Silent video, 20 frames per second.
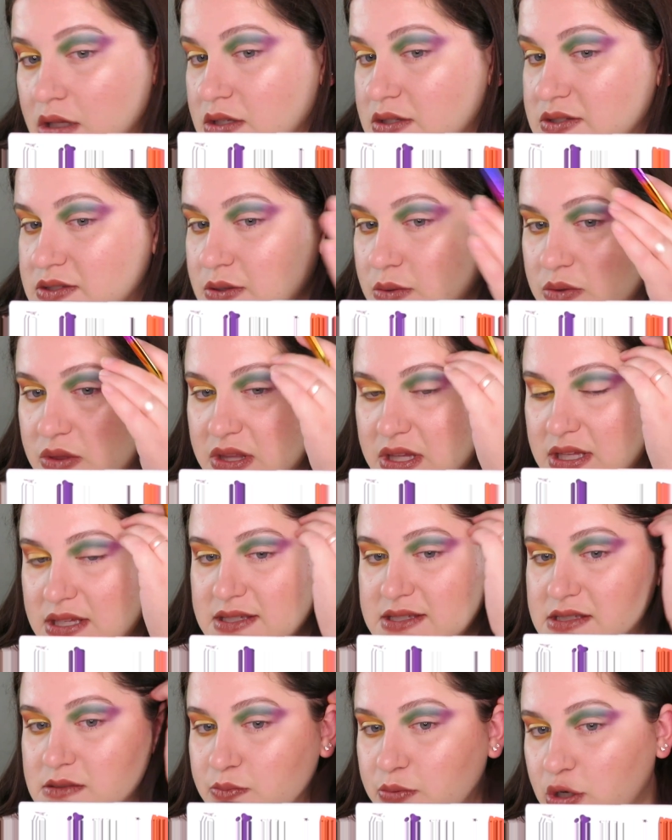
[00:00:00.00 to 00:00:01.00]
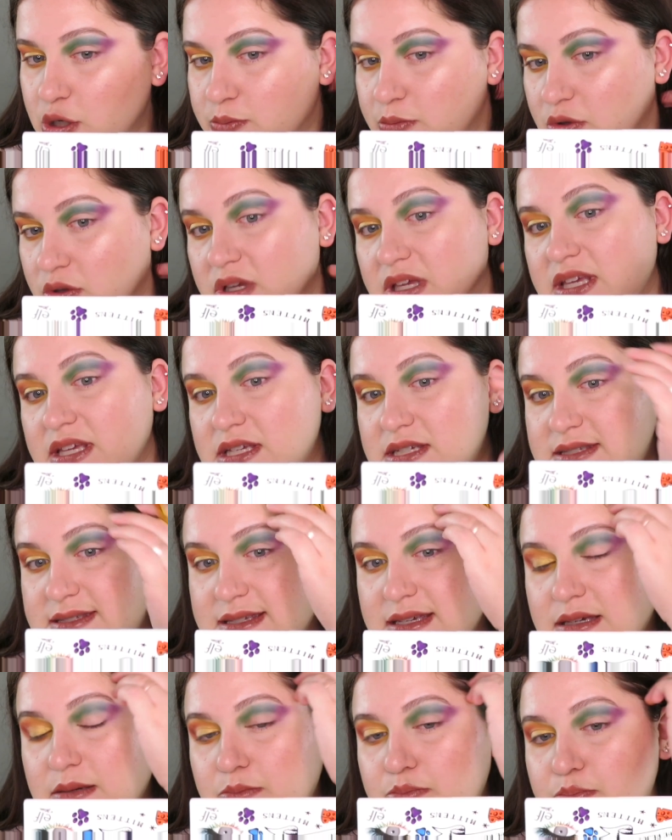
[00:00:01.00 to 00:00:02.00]
So this purple
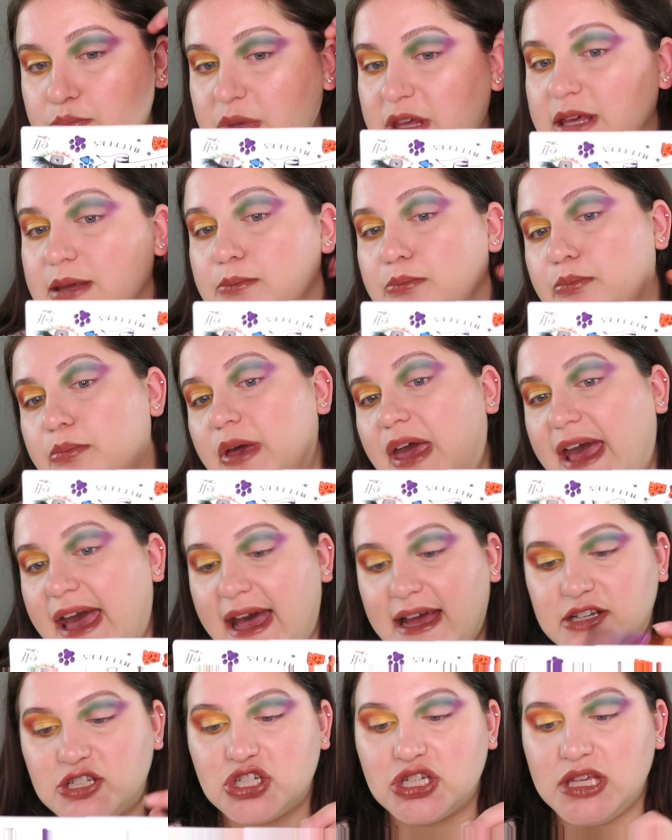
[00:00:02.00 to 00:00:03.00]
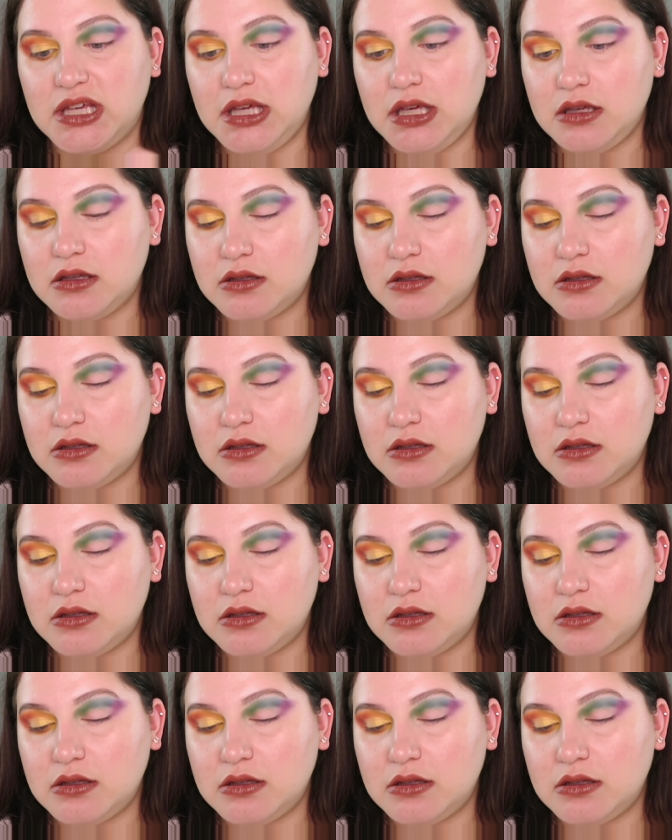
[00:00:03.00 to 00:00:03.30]
is a bit patchy.